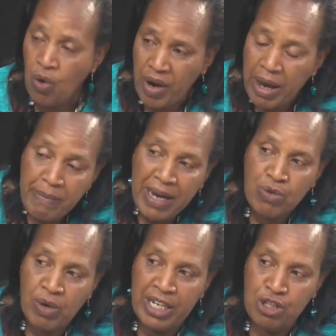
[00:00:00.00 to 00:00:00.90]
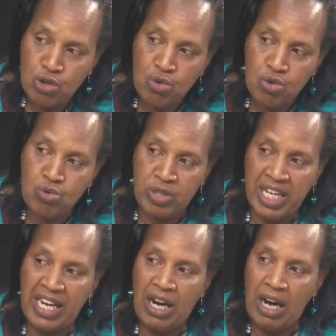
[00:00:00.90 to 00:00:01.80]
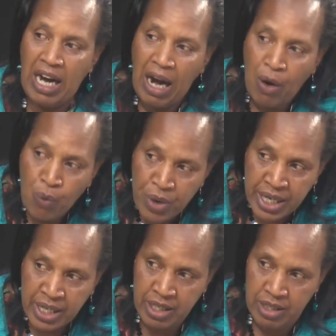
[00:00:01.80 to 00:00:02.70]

whereby you can choose to take a week.